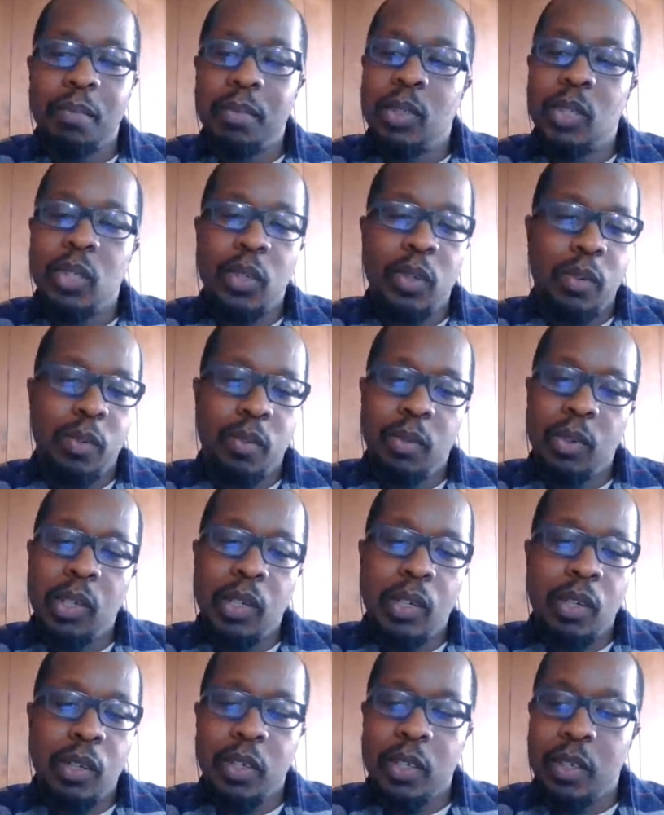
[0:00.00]
So
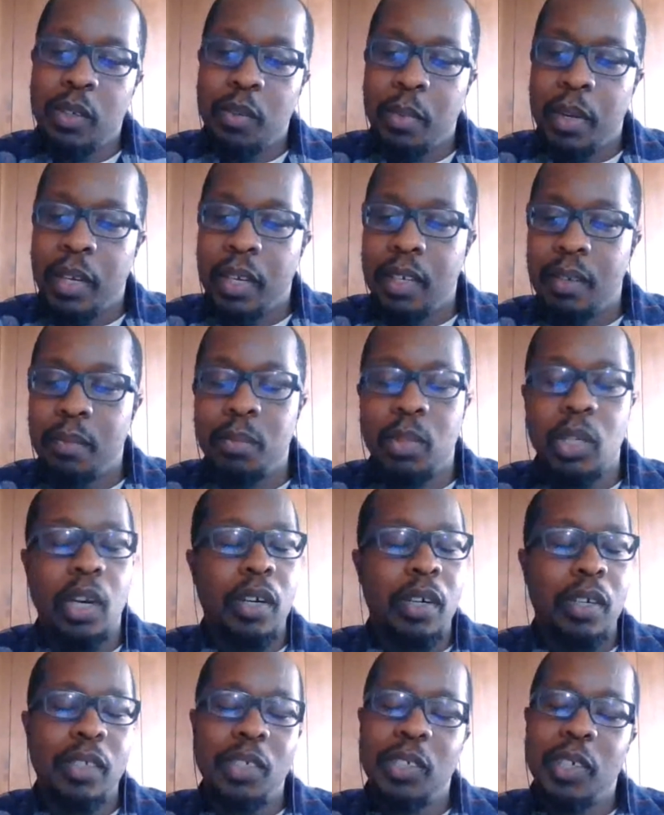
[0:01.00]
my
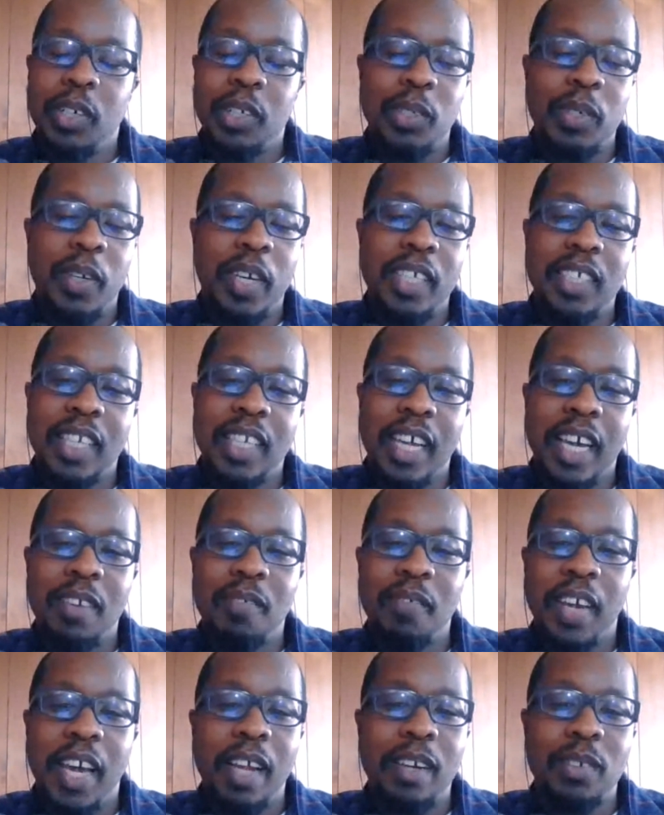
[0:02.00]
daughter, she also has a lot of
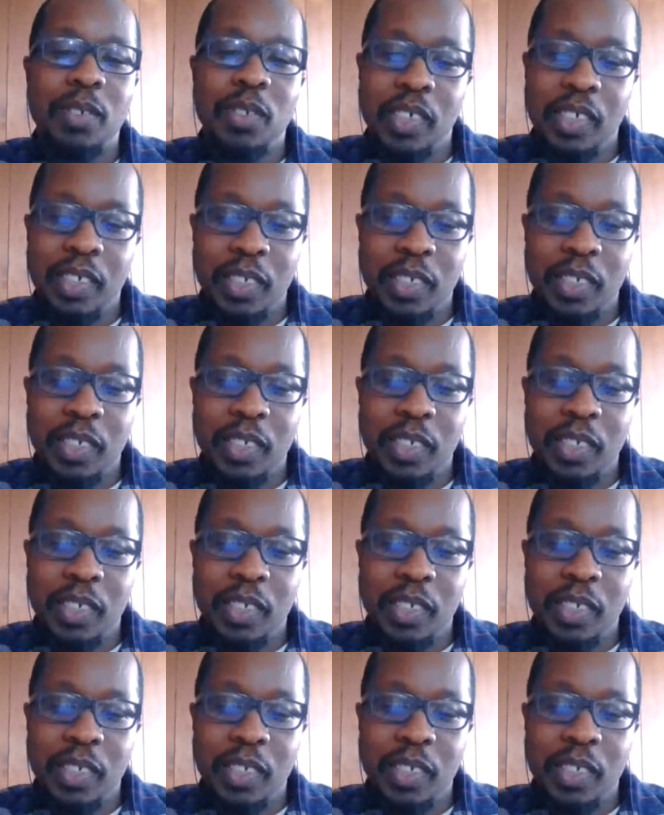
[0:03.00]
allergies.